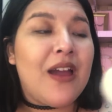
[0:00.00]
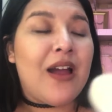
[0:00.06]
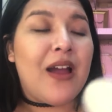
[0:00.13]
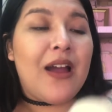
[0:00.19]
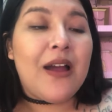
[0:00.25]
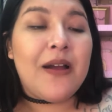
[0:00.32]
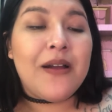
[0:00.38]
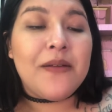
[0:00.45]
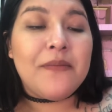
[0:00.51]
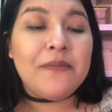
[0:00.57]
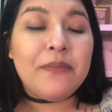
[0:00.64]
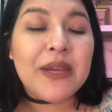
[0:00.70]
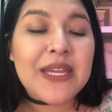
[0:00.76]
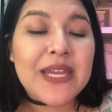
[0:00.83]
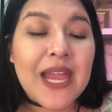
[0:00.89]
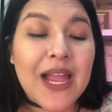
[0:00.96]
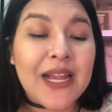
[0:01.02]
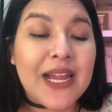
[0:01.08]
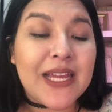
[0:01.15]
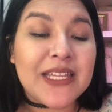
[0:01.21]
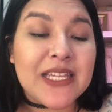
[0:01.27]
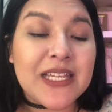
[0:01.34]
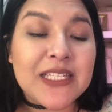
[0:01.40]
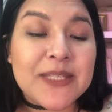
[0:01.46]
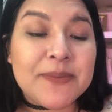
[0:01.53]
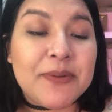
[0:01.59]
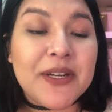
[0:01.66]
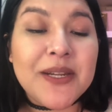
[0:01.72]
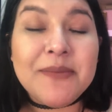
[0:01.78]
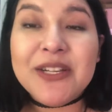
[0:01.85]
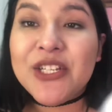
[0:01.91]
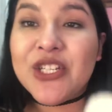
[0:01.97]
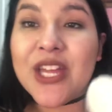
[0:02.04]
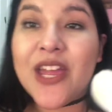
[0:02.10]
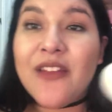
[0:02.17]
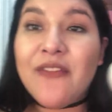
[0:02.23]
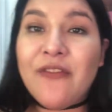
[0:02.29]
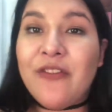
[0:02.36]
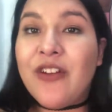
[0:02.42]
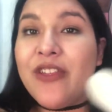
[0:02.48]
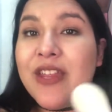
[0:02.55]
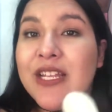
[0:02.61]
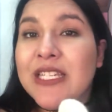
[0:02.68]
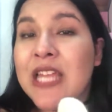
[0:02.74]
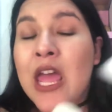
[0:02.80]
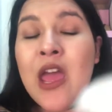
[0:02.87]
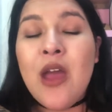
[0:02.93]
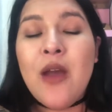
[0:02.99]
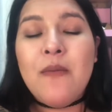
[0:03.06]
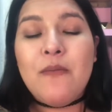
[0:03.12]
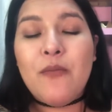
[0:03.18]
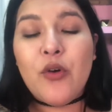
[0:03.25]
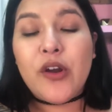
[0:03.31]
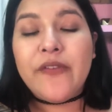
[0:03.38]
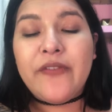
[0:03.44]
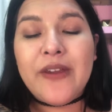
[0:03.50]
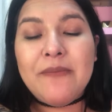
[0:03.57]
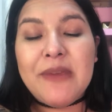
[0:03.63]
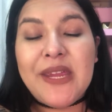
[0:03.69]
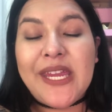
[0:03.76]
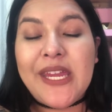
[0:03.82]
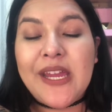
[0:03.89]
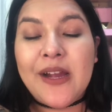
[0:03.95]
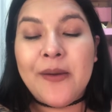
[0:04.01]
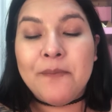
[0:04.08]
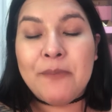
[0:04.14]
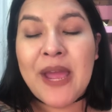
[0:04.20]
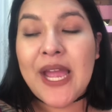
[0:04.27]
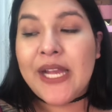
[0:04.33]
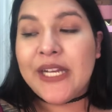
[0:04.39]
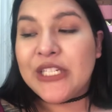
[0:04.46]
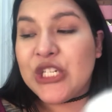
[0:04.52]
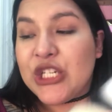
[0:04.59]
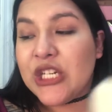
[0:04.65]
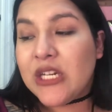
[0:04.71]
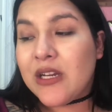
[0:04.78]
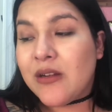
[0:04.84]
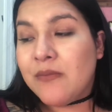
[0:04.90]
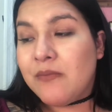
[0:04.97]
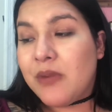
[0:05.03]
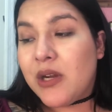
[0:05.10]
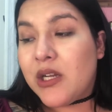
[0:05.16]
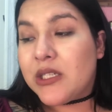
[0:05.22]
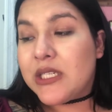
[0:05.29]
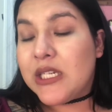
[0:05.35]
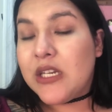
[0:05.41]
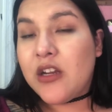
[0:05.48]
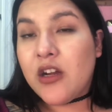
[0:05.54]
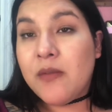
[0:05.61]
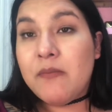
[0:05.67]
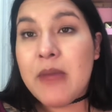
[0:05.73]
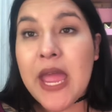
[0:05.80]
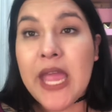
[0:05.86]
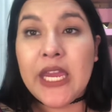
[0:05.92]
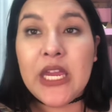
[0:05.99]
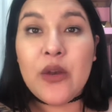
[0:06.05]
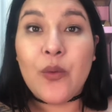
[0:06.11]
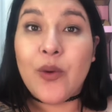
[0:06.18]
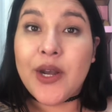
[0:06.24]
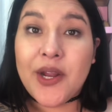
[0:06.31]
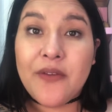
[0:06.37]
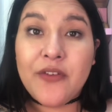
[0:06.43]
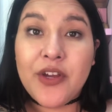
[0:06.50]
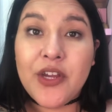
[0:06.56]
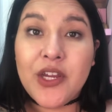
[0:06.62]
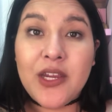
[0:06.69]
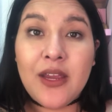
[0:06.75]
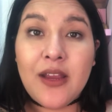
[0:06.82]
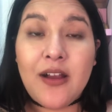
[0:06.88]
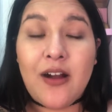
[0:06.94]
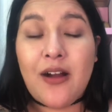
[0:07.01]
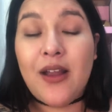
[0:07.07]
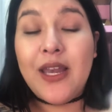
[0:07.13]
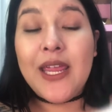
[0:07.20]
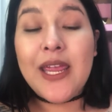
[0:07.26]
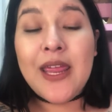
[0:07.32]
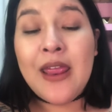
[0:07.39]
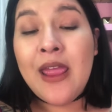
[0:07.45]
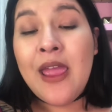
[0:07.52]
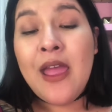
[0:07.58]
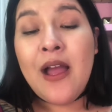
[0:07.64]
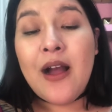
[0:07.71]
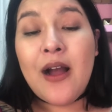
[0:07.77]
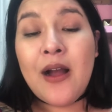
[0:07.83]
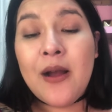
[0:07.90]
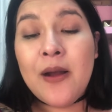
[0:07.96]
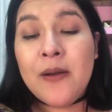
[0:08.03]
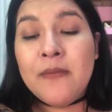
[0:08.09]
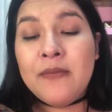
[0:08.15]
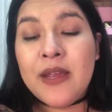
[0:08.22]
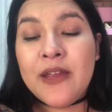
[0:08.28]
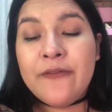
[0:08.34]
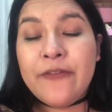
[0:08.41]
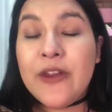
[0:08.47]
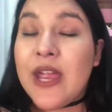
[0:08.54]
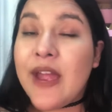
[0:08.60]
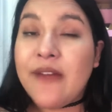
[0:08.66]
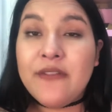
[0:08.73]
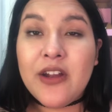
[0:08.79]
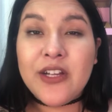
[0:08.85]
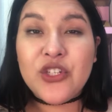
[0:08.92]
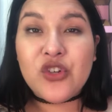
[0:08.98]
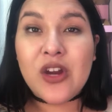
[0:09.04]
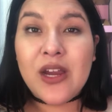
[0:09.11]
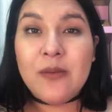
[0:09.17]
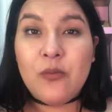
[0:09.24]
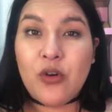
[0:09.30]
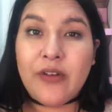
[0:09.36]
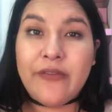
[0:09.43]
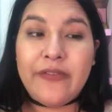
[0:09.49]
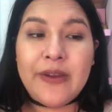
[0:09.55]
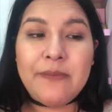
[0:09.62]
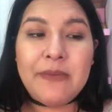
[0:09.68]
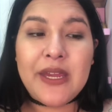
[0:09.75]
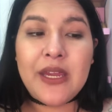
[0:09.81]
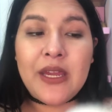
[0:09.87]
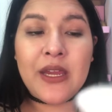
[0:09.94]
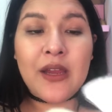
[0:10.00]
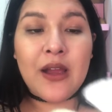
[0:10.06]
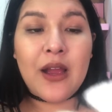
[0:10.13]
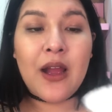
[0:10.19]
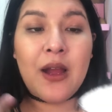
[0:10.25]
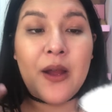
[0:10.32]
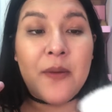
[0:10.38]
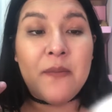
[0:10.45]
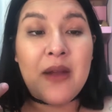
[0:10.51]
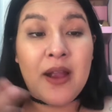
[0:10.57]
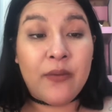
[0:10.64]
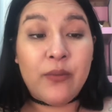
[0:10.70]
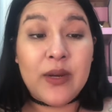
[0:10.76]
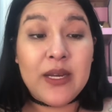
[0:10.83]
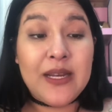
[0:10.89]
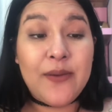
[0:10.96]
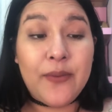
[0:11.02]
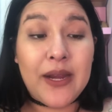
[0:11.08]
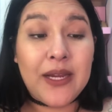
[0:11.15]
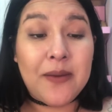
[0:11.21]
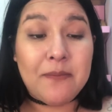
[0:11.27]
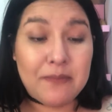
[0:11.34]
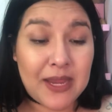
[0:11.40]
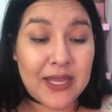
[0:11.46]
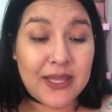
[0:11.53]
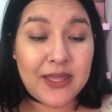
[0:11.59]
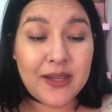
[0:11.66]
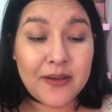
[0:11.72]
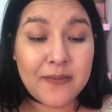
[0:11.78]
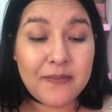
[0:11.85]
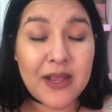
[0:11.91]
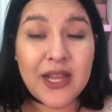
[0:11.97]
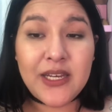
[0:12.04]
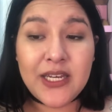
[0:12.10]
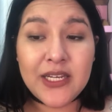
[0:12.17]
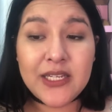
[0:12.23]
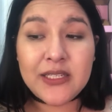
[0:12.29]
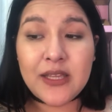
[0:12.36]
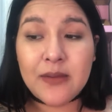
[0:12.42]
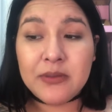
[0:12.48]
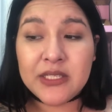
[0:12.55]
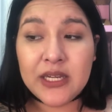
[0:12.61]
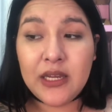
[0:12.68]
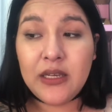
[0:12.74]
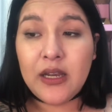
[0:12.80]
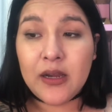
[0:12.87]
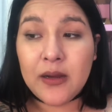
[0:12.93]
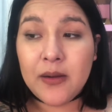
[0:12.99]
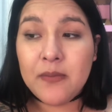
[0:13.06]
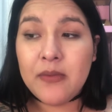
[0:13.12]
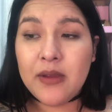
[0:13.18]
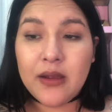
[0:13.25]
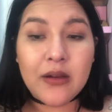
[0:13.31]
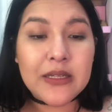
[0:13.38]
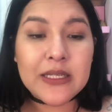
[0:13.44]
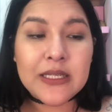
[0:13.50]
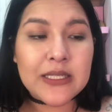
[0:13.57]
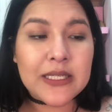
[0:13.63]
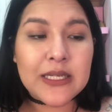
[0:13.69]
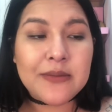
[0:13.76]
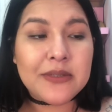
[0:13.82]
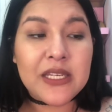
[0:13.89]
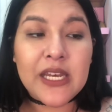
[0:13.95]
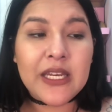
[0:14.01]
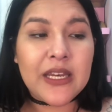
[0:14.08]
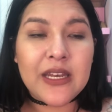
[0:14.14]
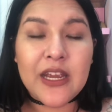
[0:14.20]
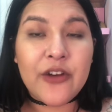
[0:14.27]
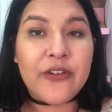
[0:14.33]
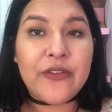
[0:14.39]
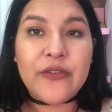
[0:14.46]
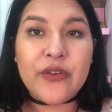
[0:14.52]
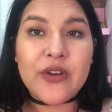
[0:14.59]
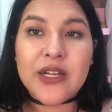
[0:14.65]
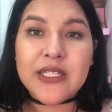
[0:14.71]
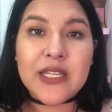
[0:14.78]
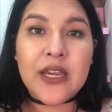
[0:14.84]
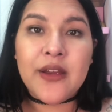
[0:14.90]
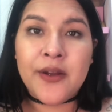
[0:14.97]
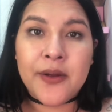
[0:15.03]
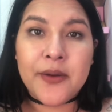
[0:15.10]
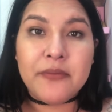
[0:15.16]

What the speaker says: But yeah, guys, that's pretty much it for this MorpheMe packaging, unboxing, unbagging, whatever you can call it. If you have not tried MorpheMe, I really recommend them. I need to stop saying it seems like in every video I say